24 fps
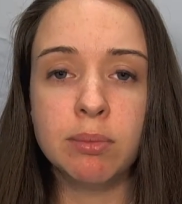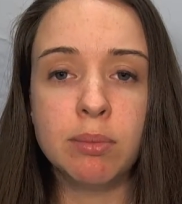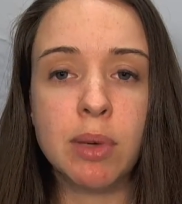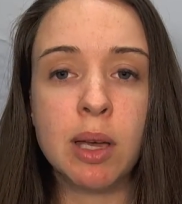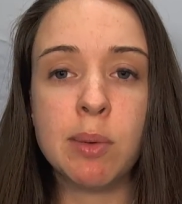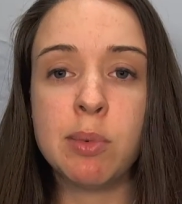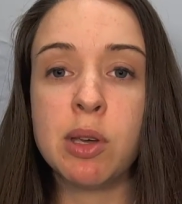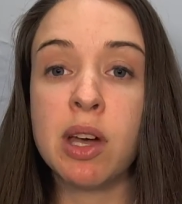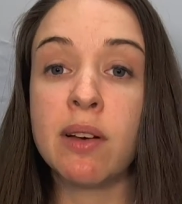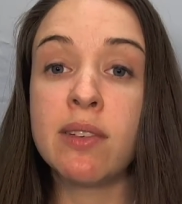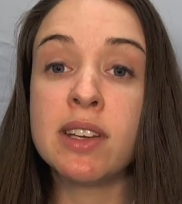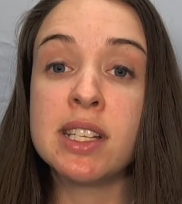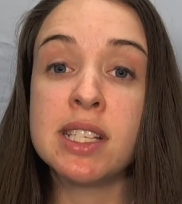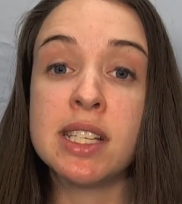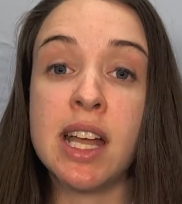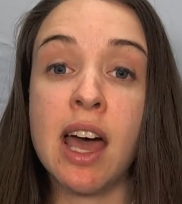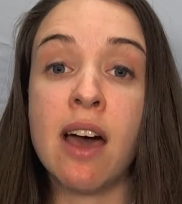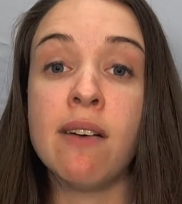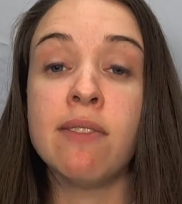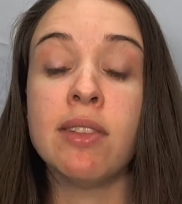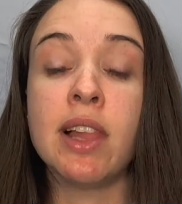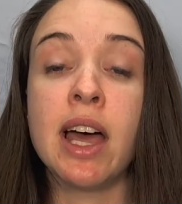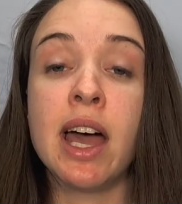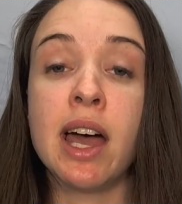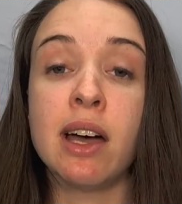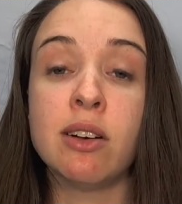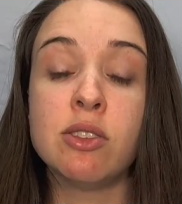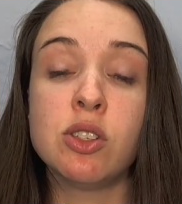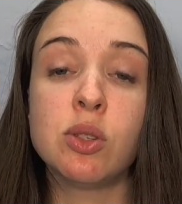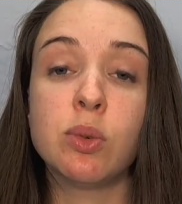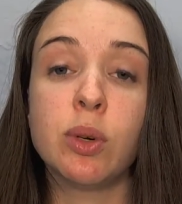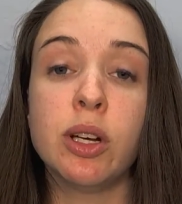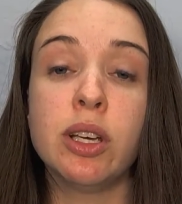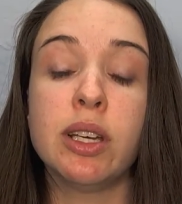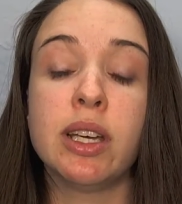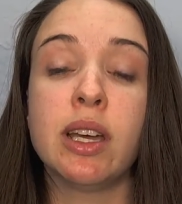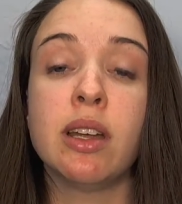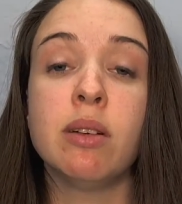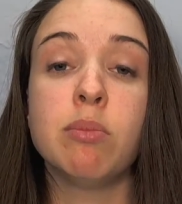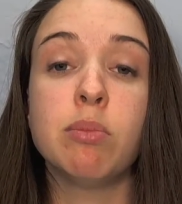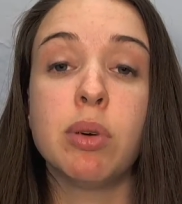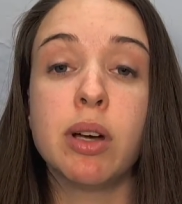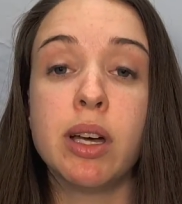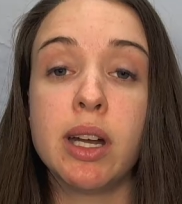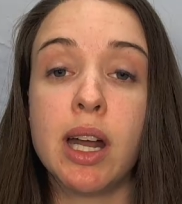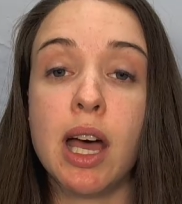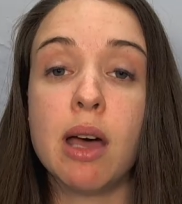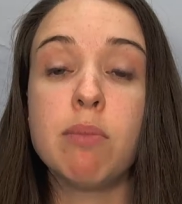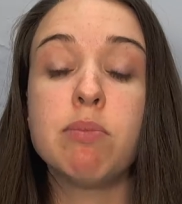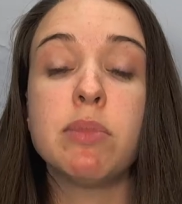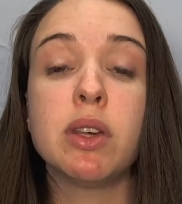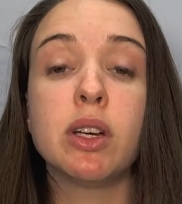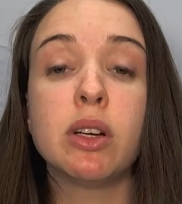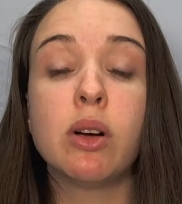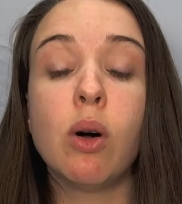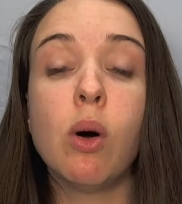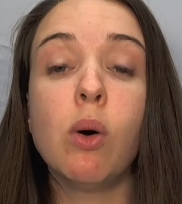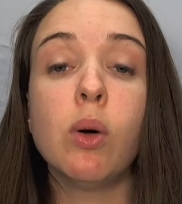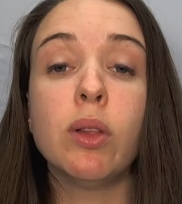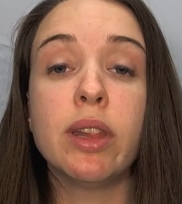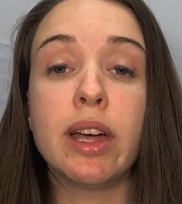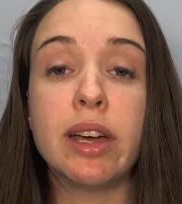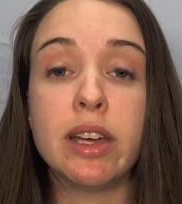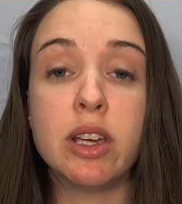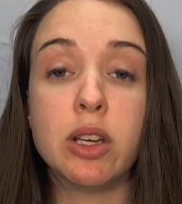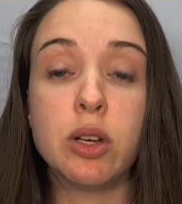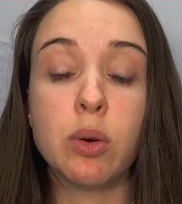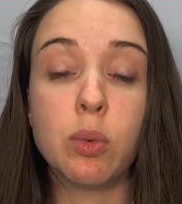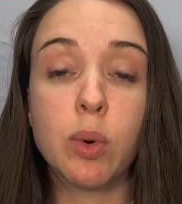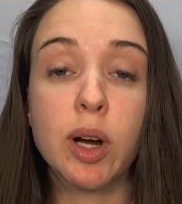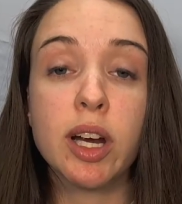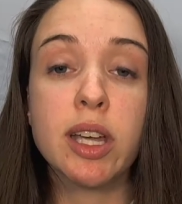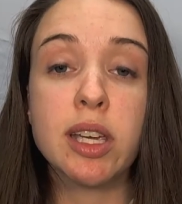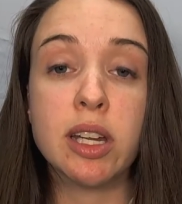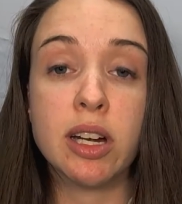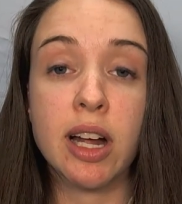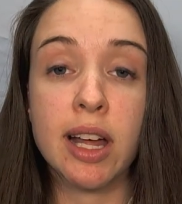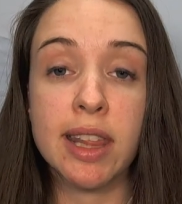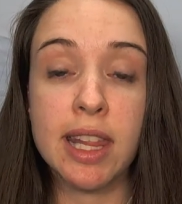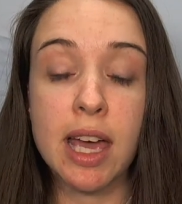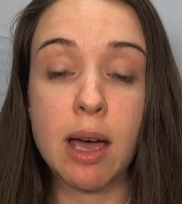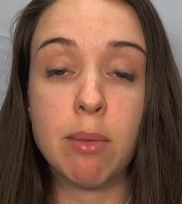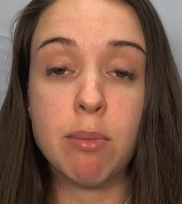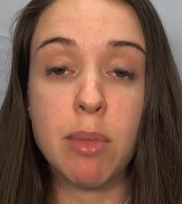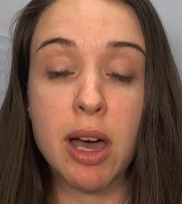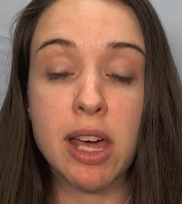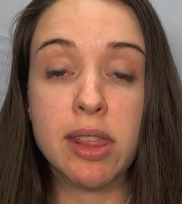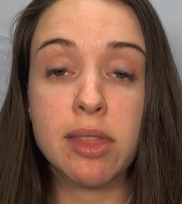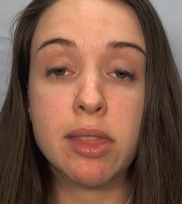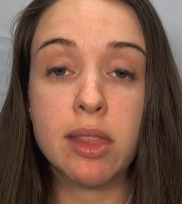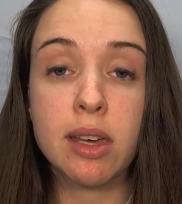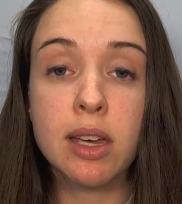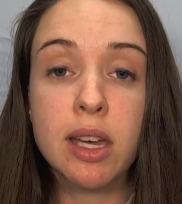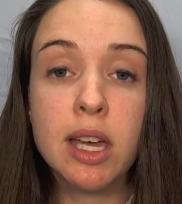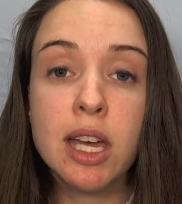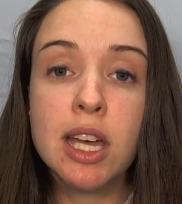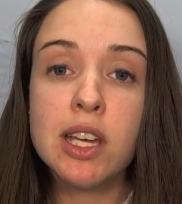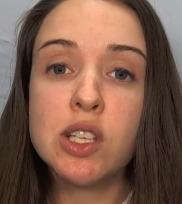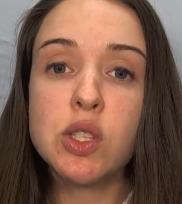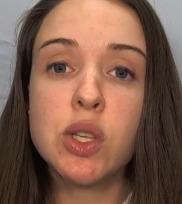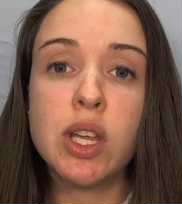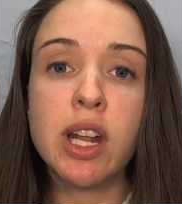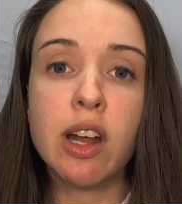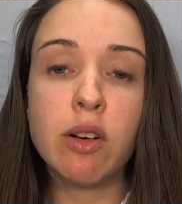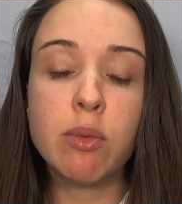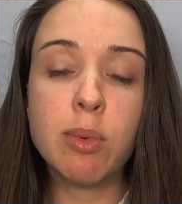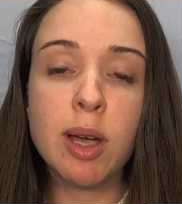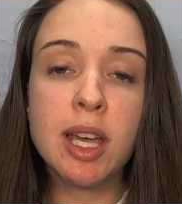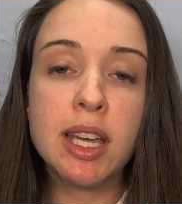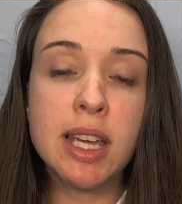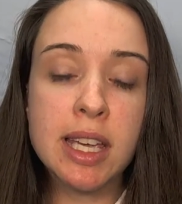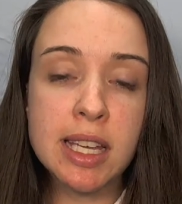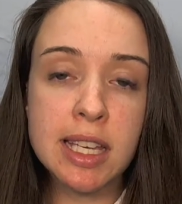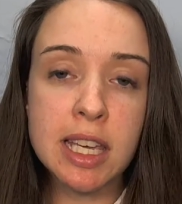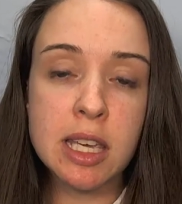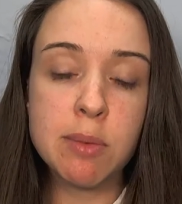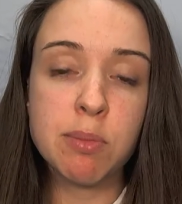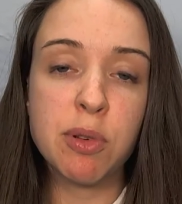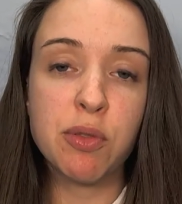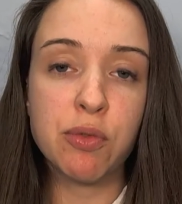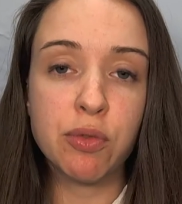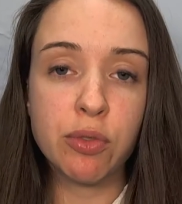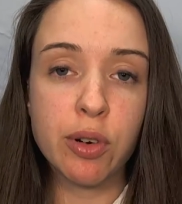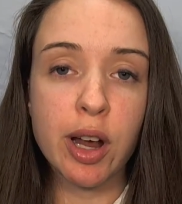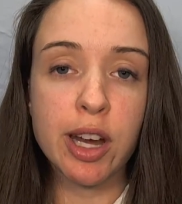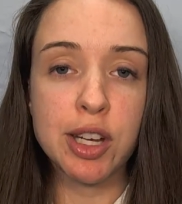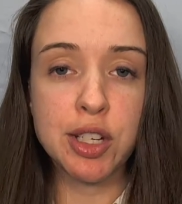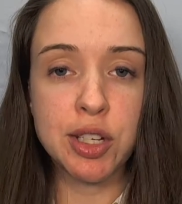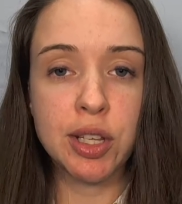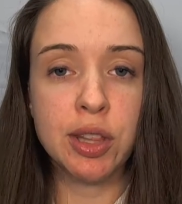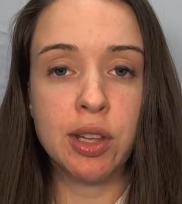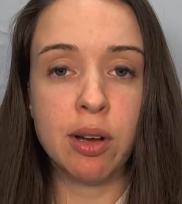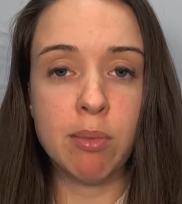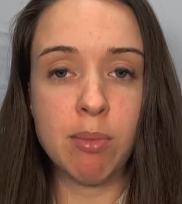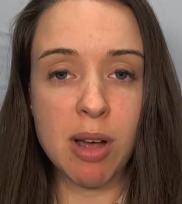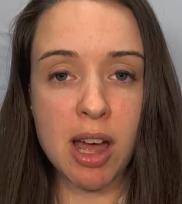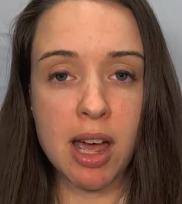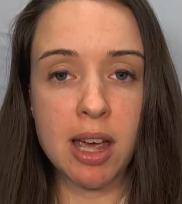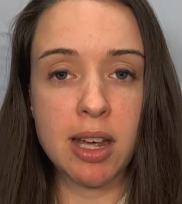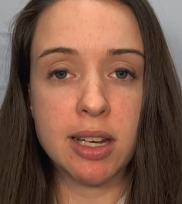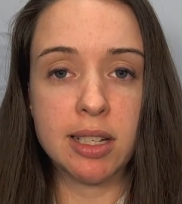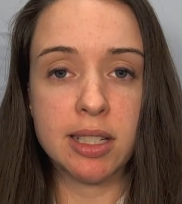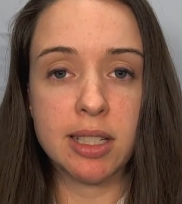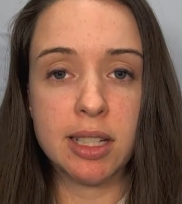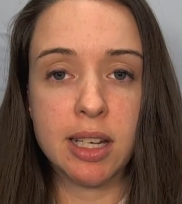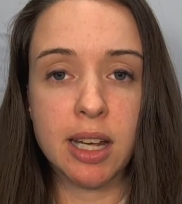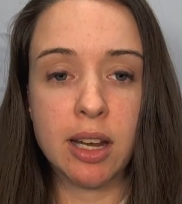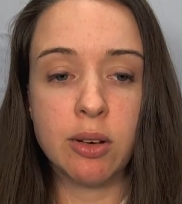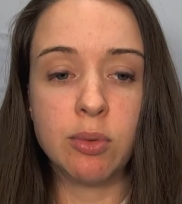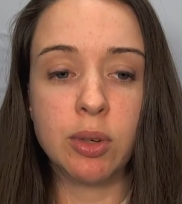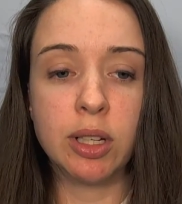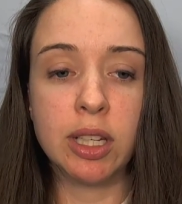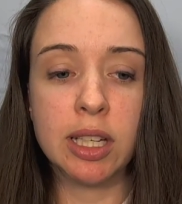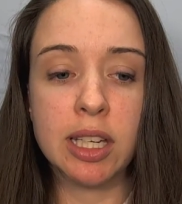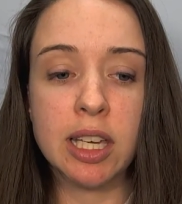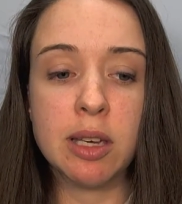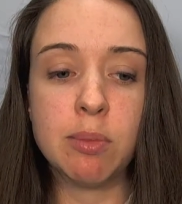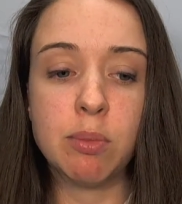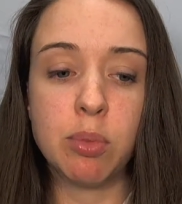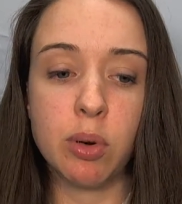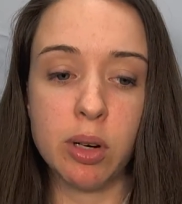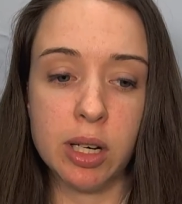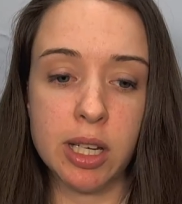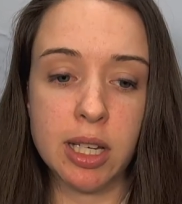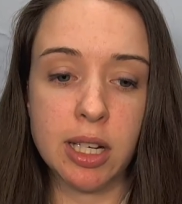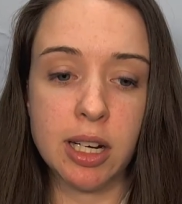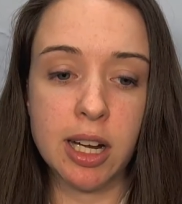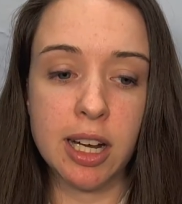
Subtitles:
Maybe you have a staff lounge where you can put up the goal that you're working on that month so that everybody can keep it fresh in their mind and really keep working